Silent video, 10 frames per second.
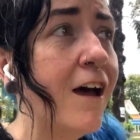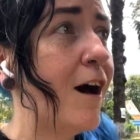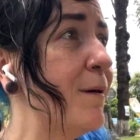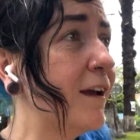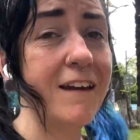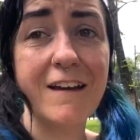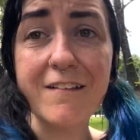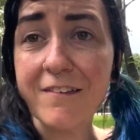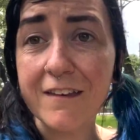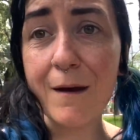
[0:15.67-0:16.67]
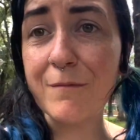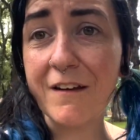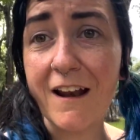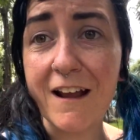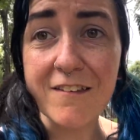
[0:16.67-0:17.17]
Am I going to get scammed
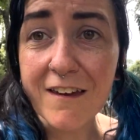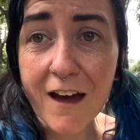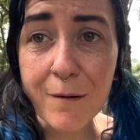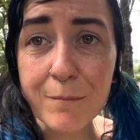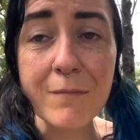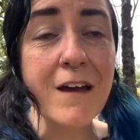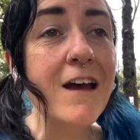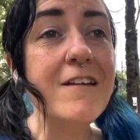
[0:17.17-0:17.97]
at an ATM?